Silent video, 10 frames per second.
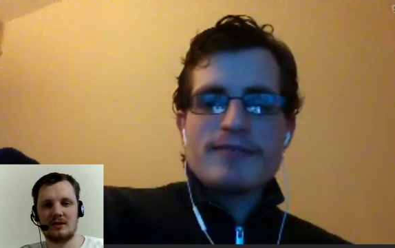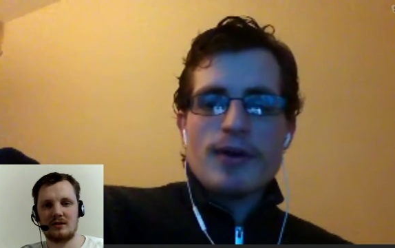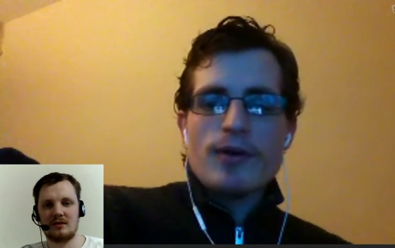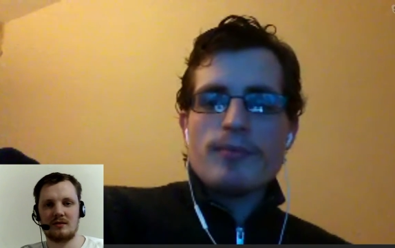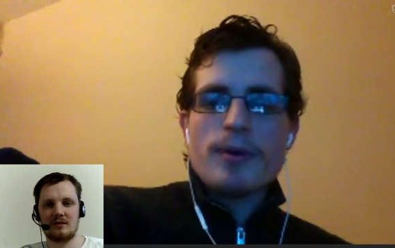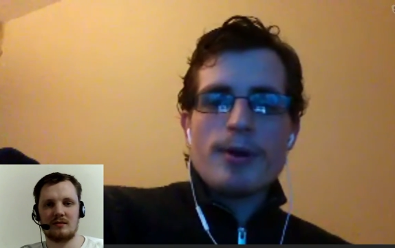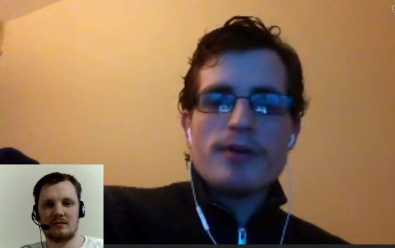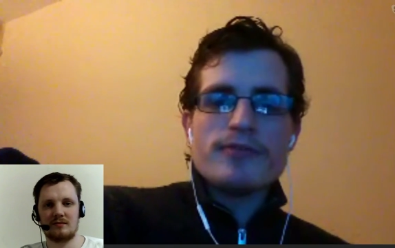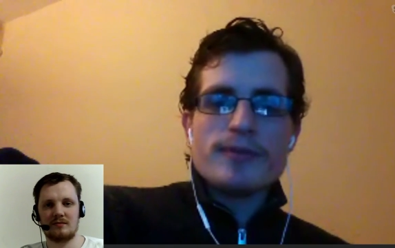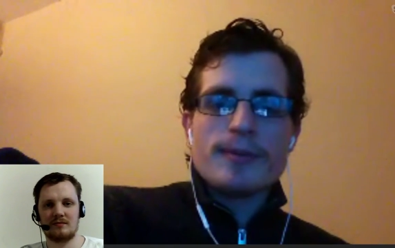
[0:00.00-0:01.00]
Speaker 1: cold by both
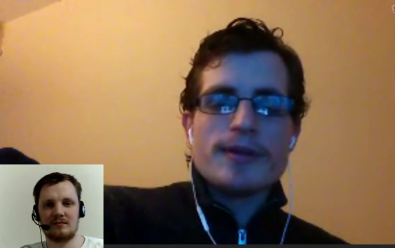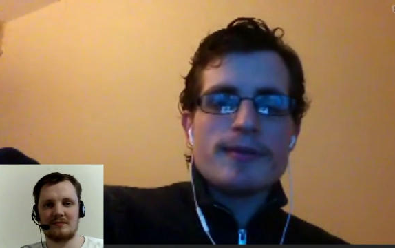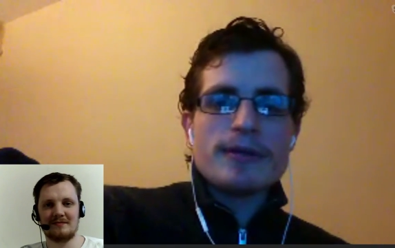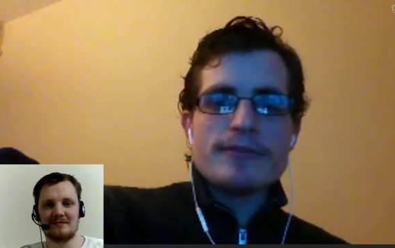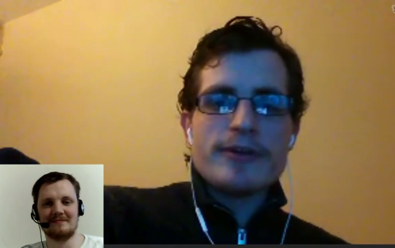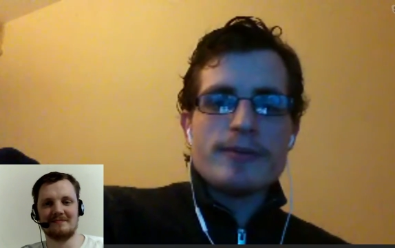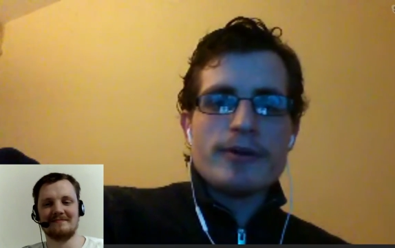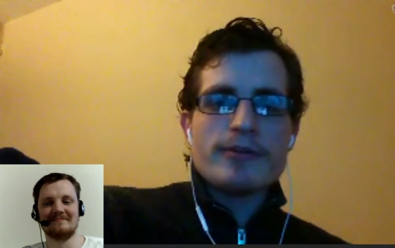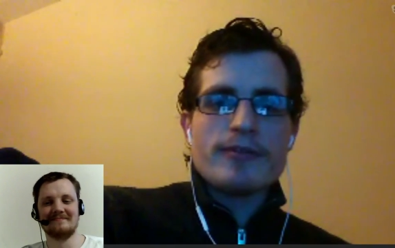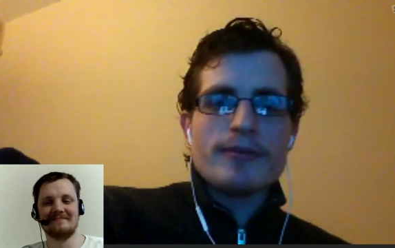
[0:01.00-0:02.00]
of them. I didn't really feel much
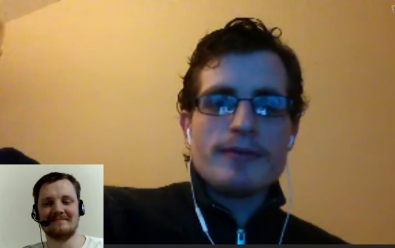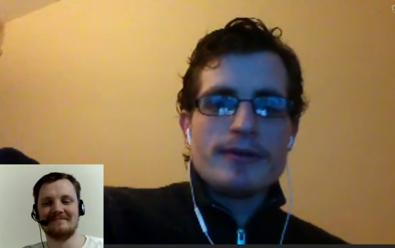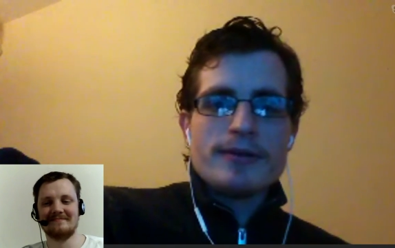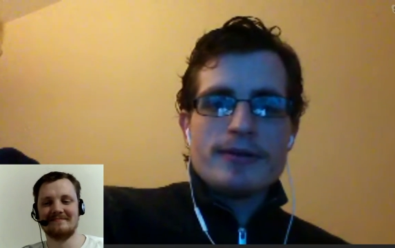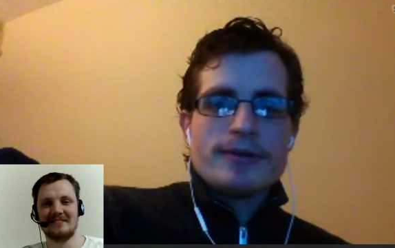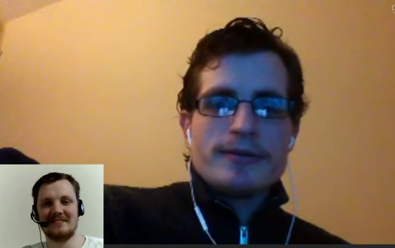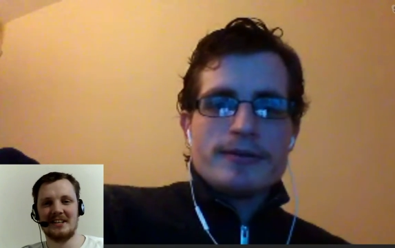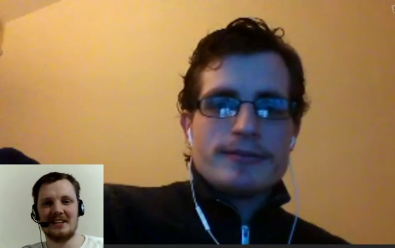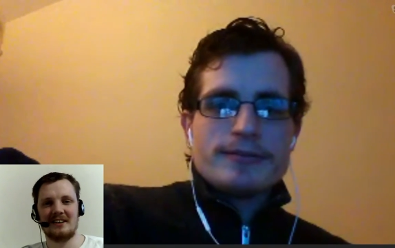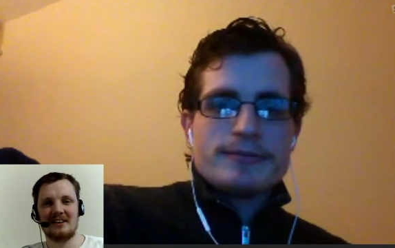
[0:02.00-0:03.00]
for him.
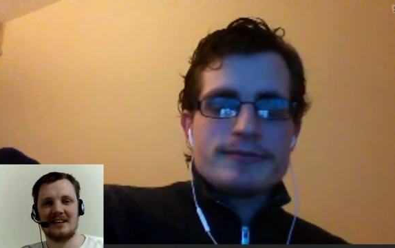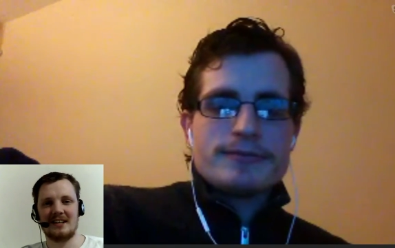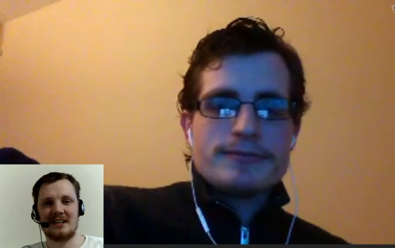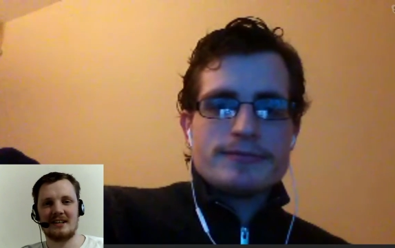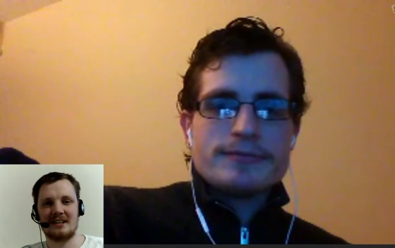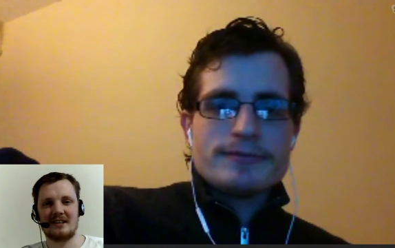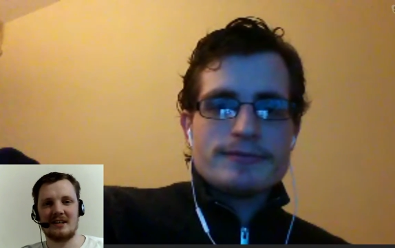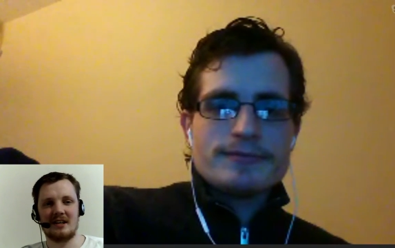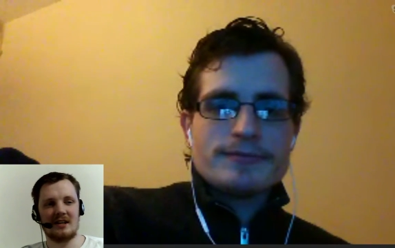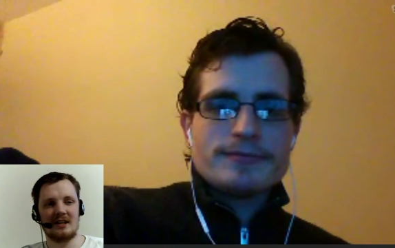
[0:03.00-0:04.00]
Speaker 2: Right, okay.
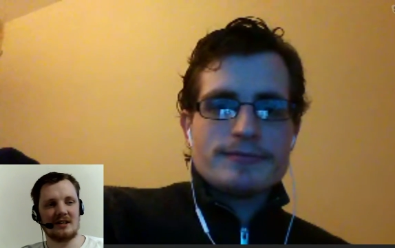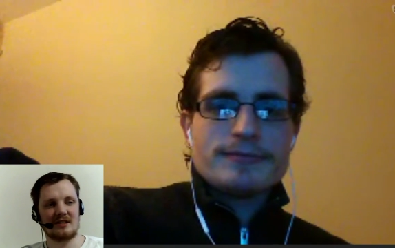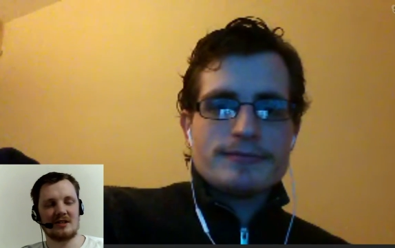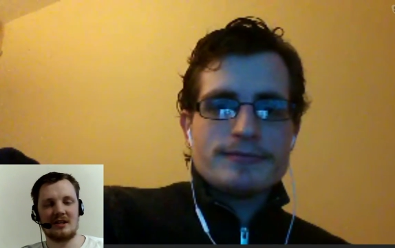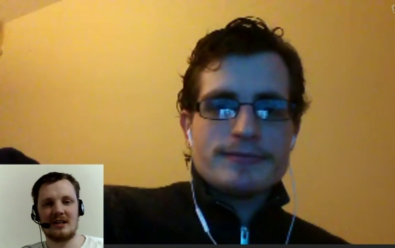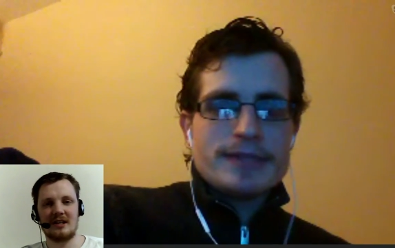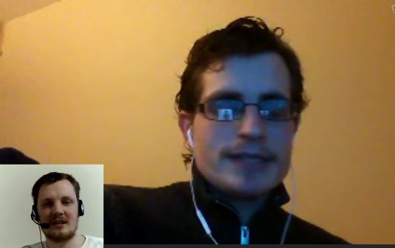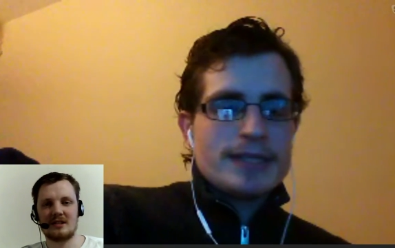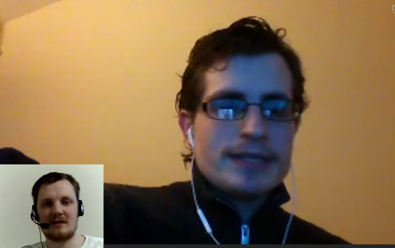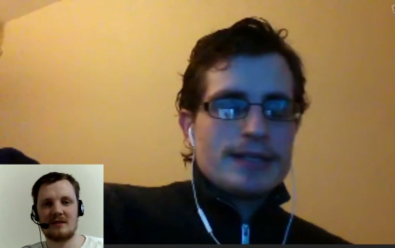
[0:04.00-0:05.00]
Uh, so yeah, that's our
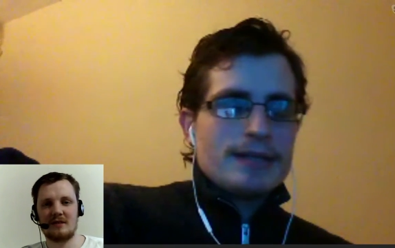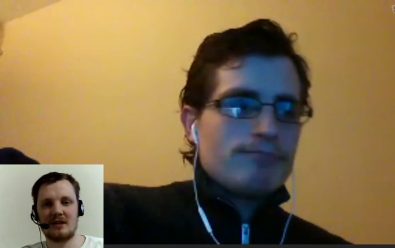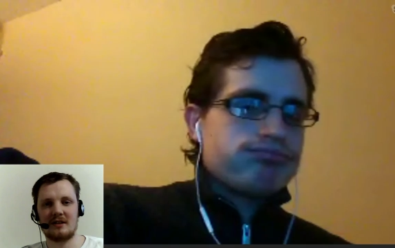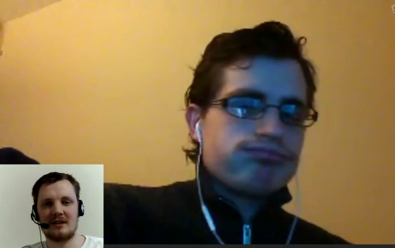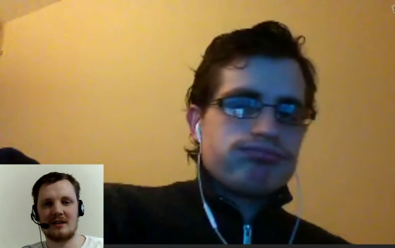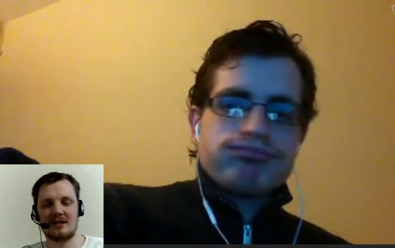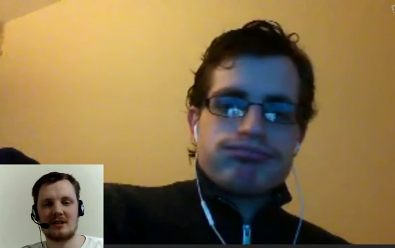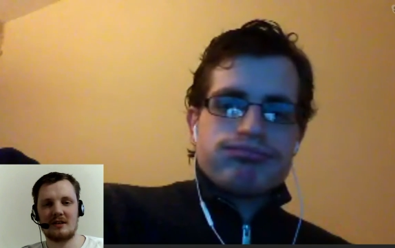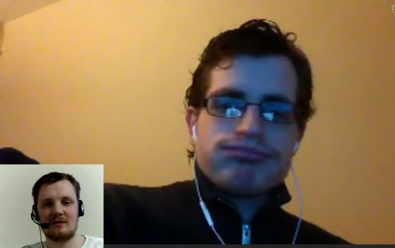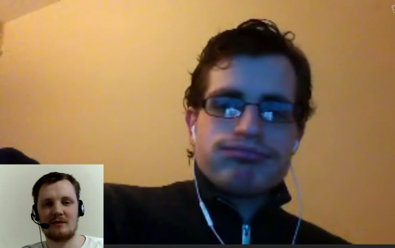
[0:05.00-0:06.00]
fir that's our
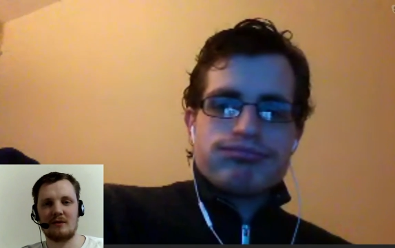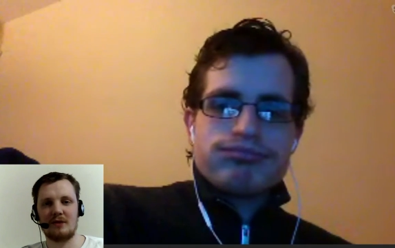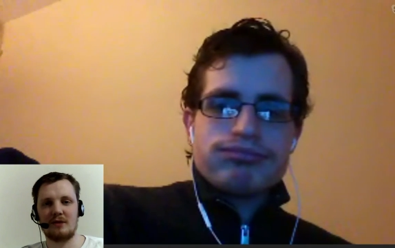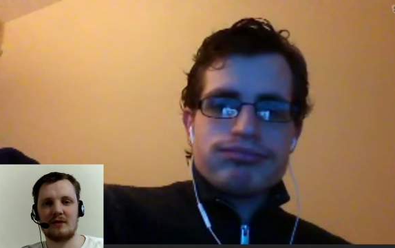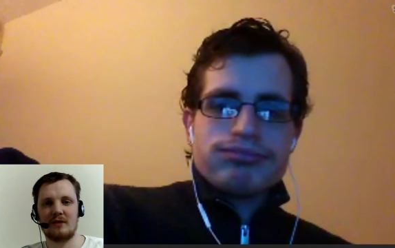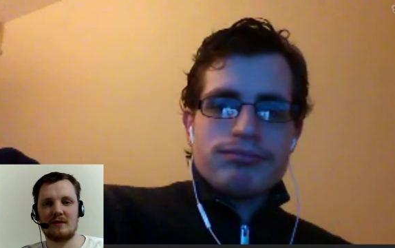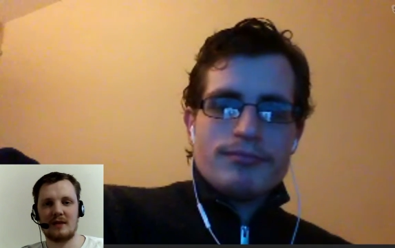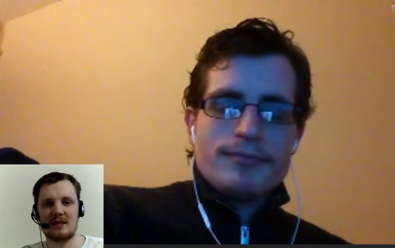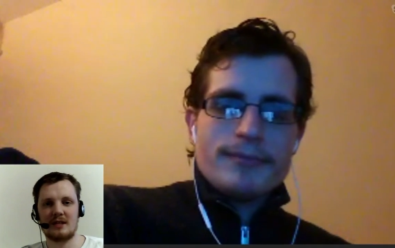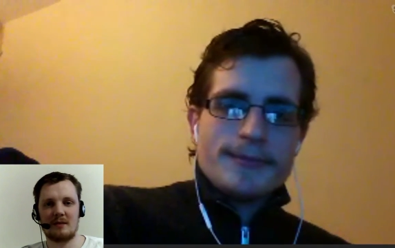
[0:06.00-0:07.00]
review for the
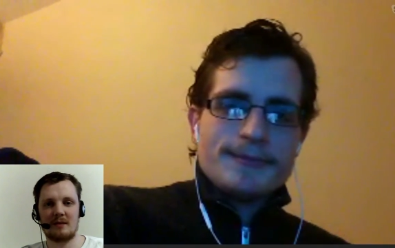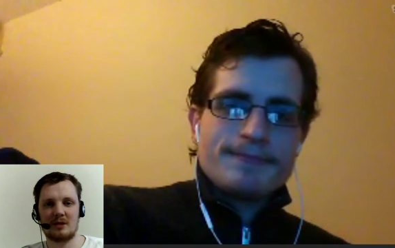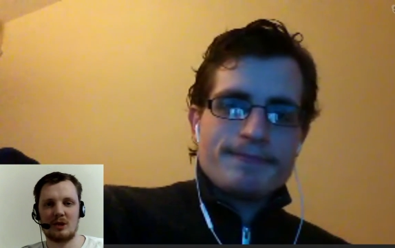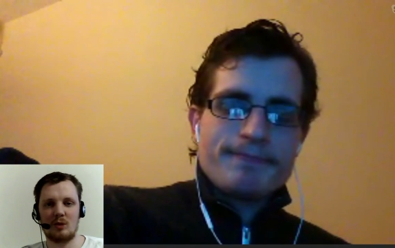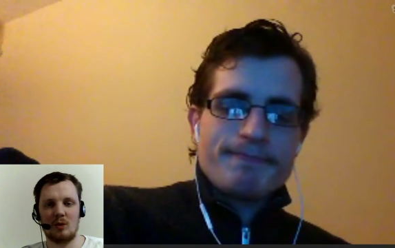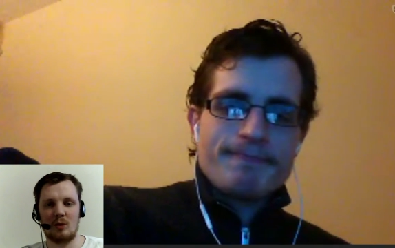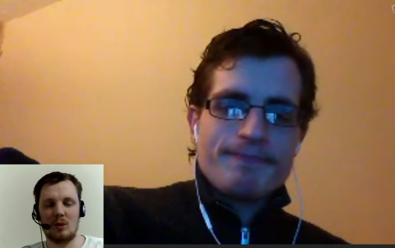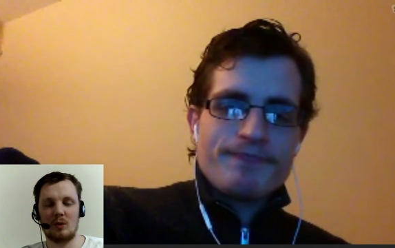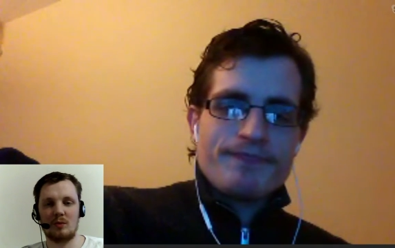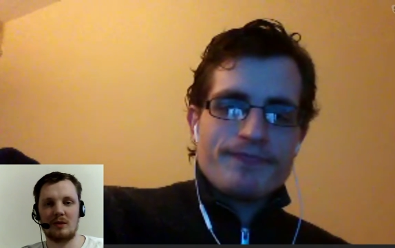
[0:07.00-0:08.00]
first episode. We will
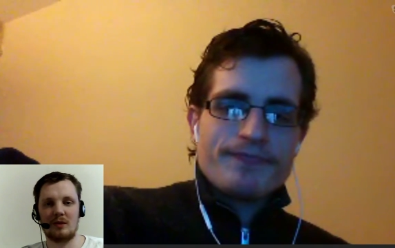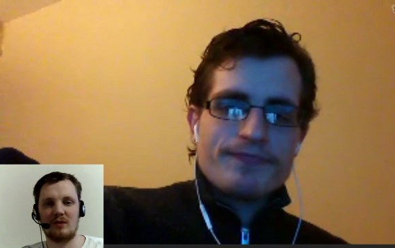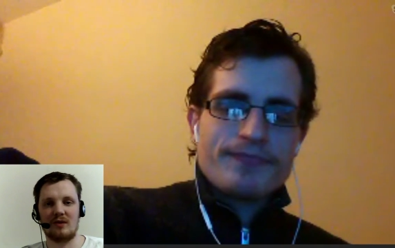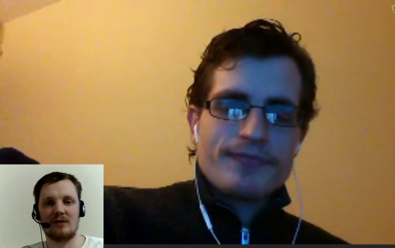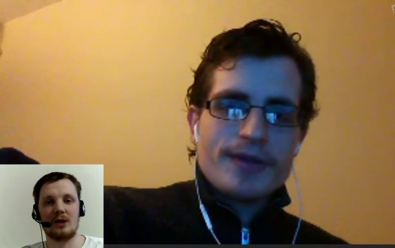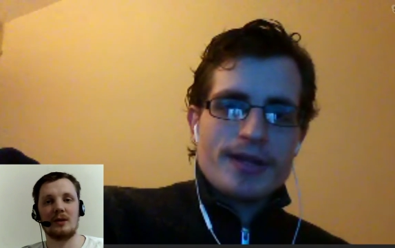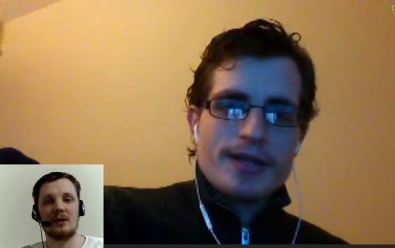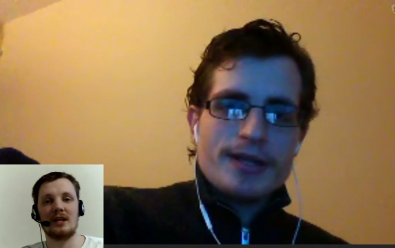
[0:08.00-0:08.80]
be reviewing